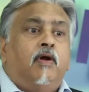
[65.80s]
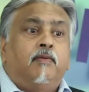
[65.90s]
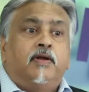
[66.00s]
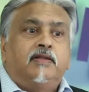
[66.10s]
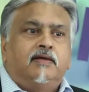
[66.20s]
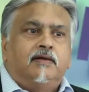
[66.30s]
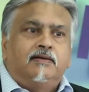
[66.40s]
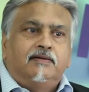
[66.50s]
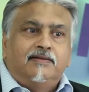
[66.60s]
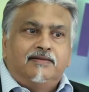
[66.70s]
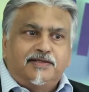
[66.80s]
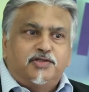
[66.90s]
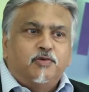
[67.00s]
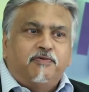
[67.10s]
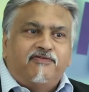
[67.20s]
what about the
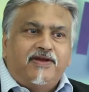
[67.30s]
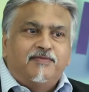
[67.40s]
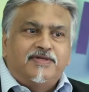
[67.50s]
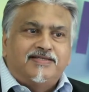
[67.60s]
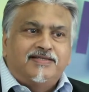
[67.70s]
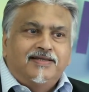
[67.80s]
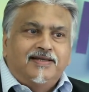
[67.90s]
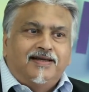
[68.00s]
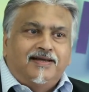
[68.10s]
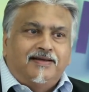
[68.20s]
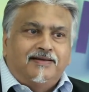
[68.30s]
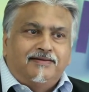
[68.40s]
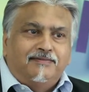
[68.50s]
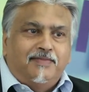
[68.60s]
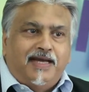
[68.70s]
super famous
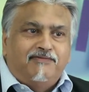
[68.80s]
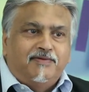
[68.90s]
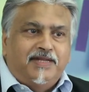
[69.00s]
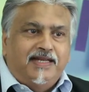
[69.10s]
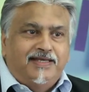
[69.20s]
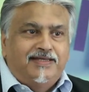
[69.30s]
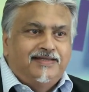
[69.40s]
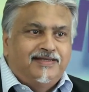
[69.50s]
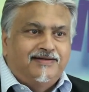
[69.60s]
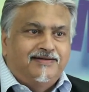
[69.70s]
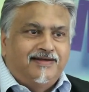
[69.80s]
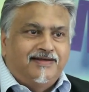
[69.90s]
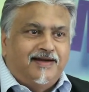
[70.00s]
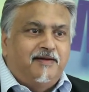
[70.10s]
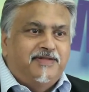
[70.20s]
man from Delhi,
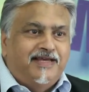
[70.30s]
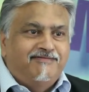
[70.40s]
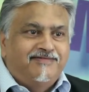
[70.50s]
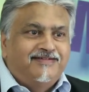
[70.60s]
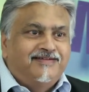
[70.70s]
Ramdev?